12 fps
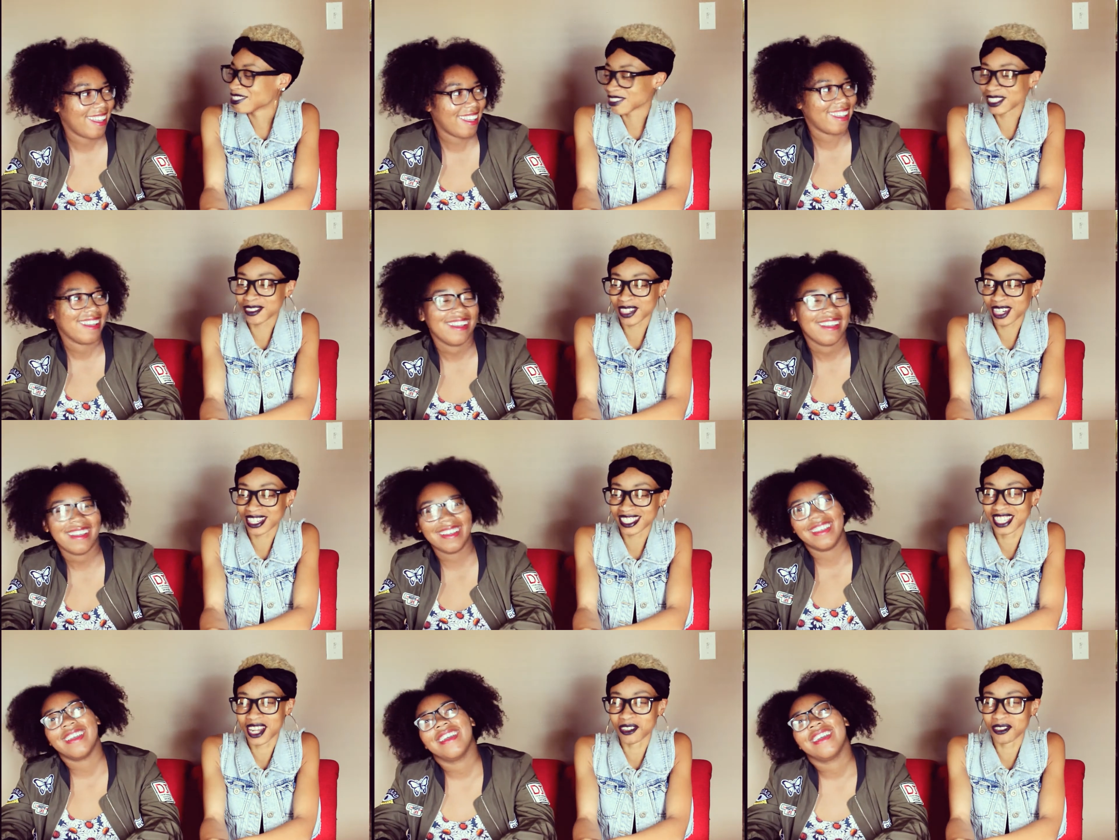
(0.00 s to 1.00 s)
Speaker 1: First of all, that's
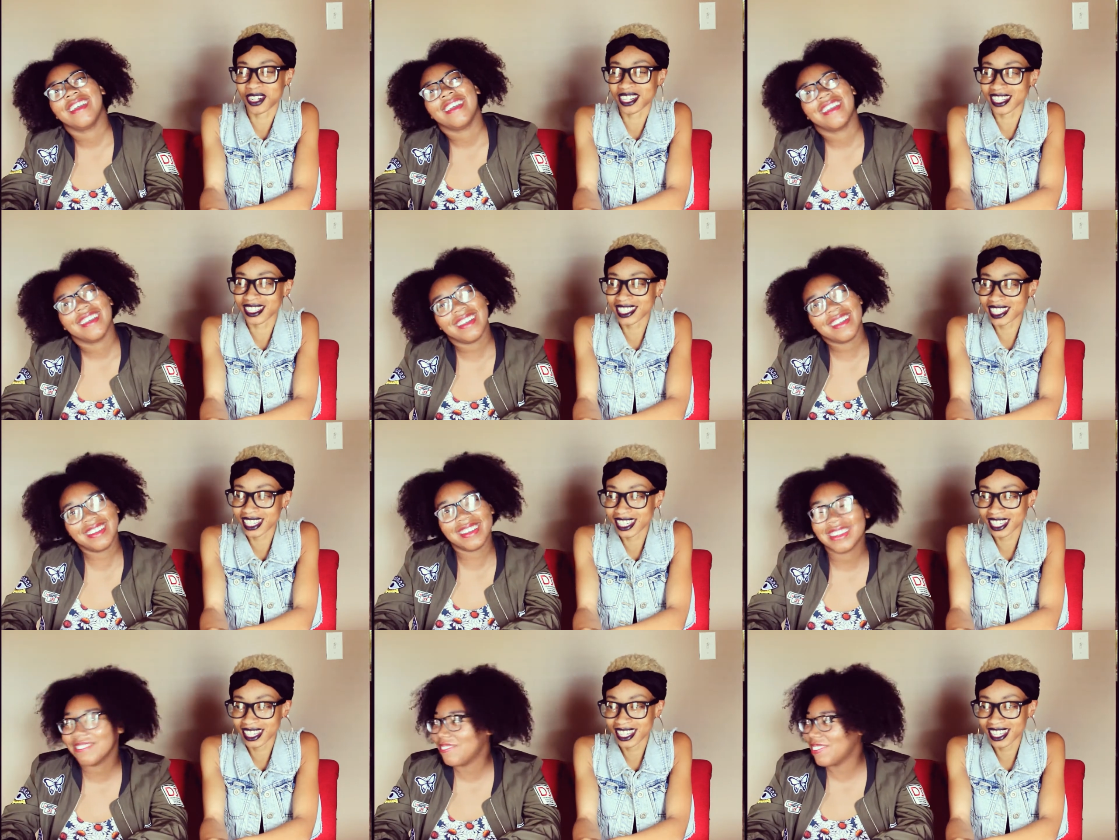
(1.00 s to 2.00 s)
not a word.
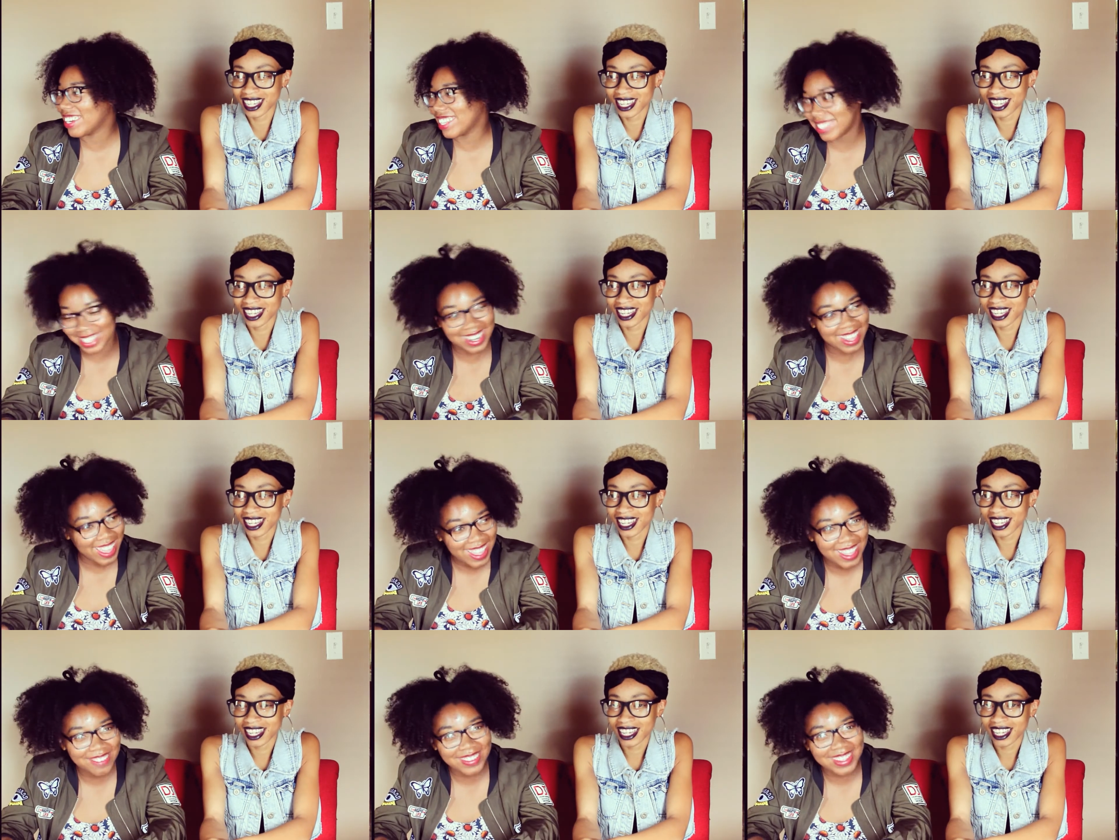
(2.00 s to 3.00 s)
Speaker 2: But it's a
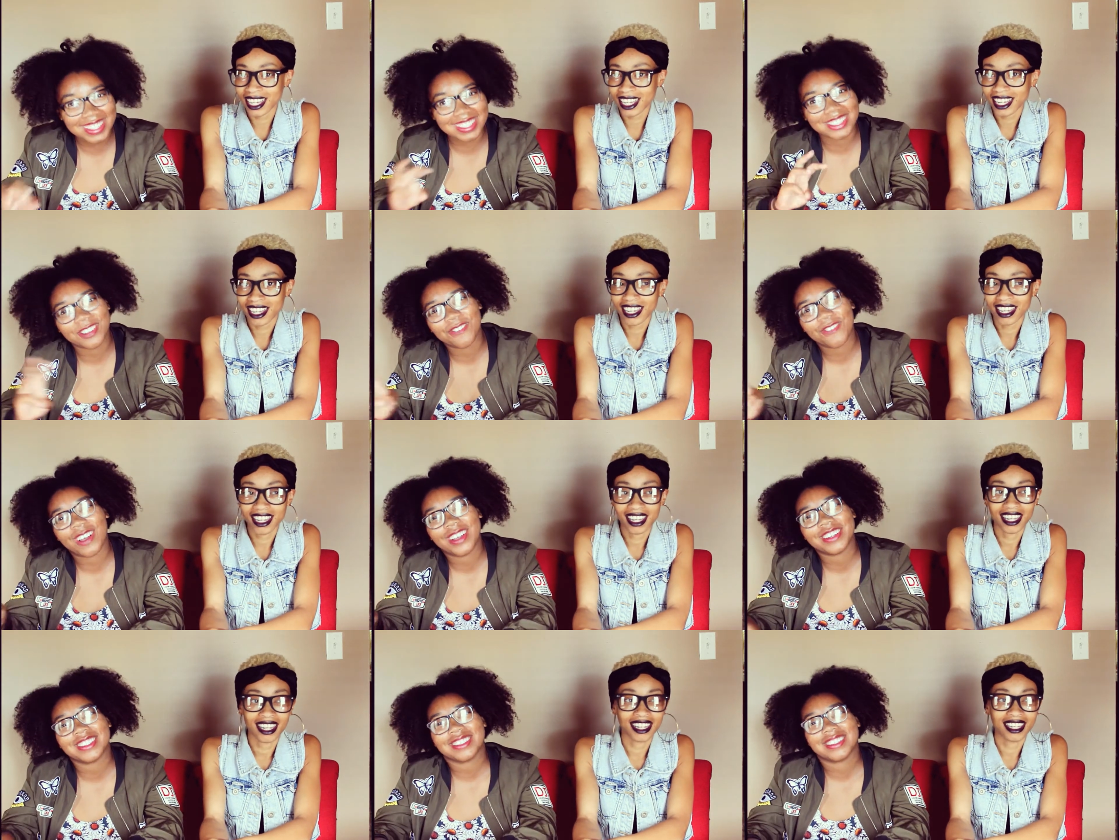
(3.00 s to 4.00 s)
name and it's three
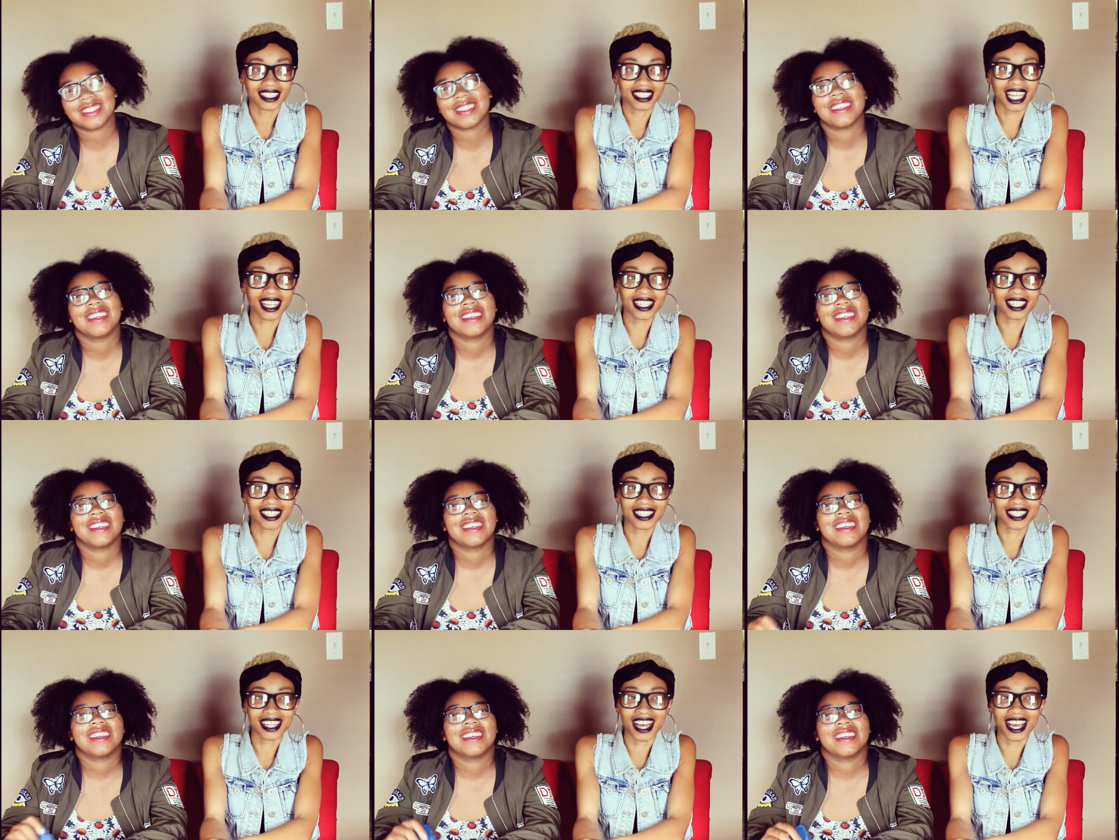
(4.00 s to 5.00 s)
parts.
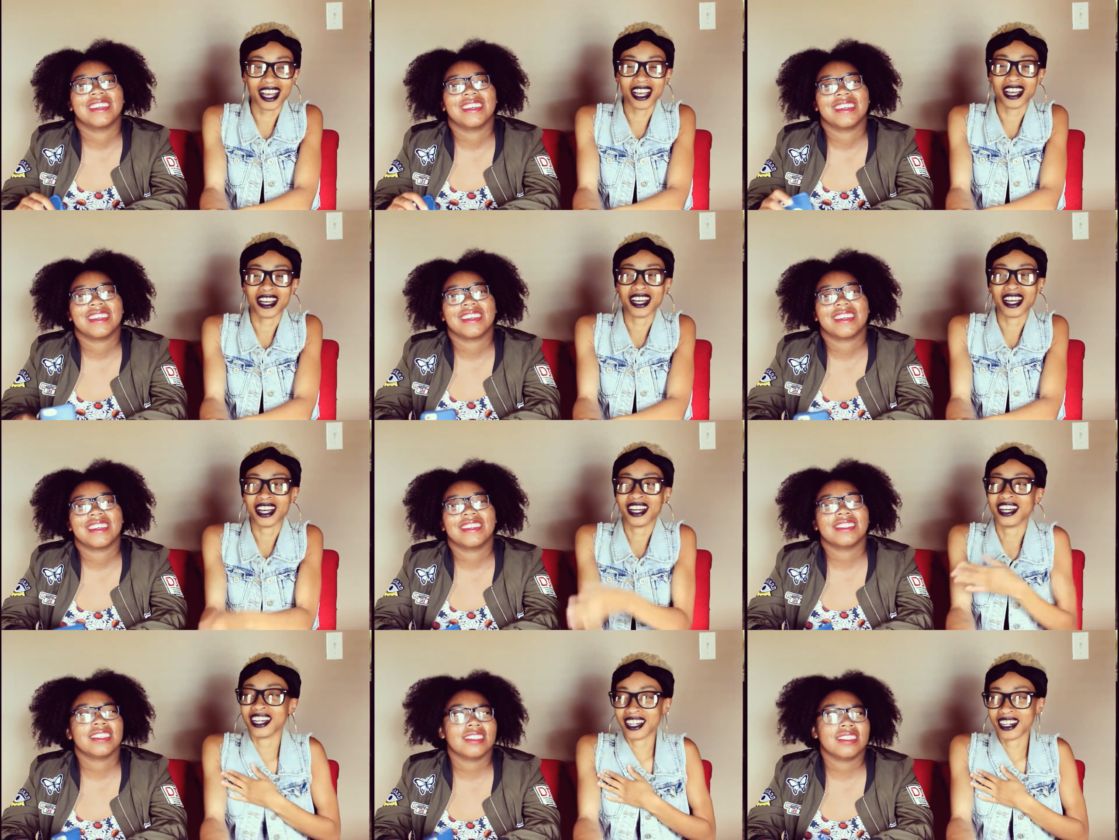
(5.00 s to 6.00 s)
Speaker 1: Secondly,
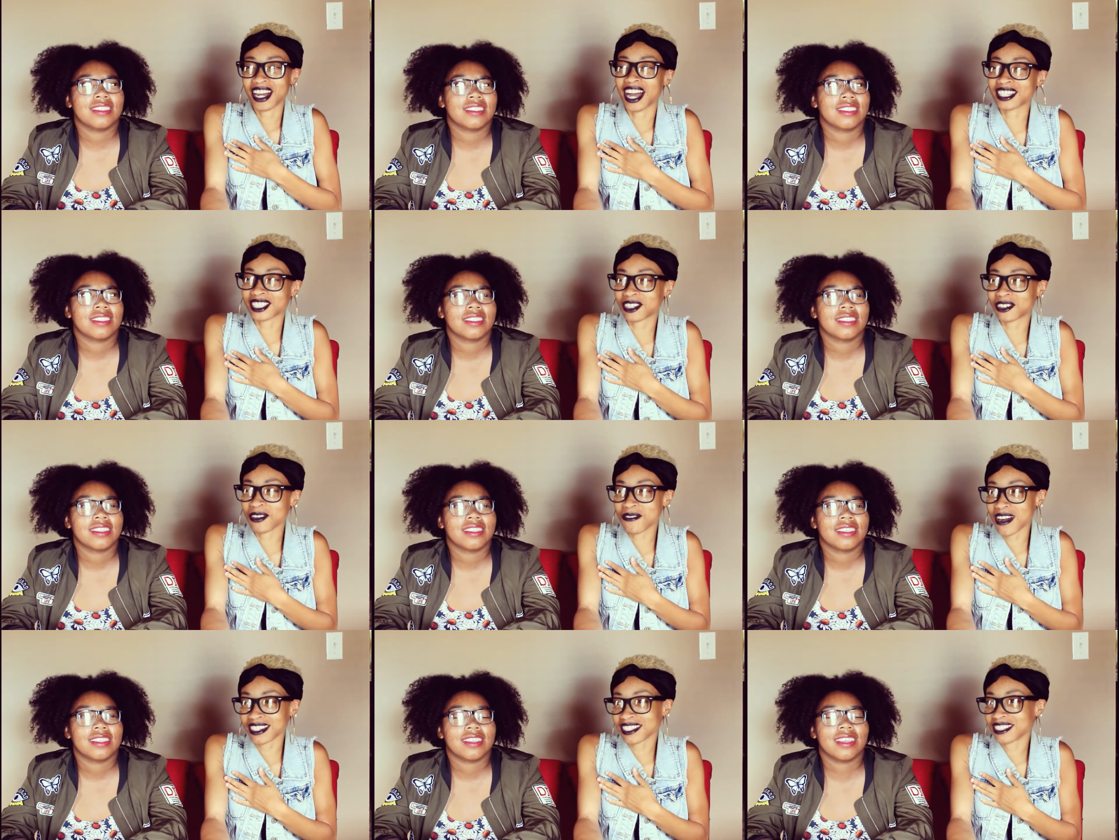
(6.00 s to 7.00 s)
Speaker 2: is it?
Speaker 1: How does
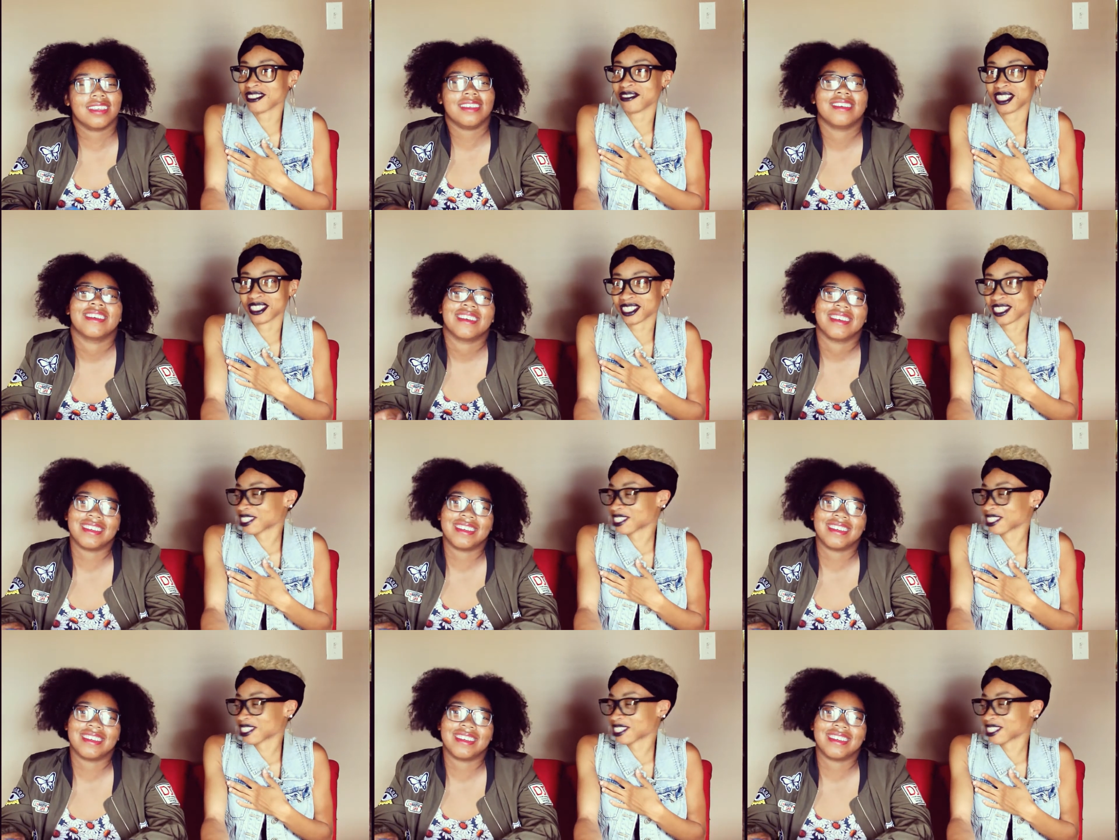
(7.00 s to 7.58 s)
Cruella de Vil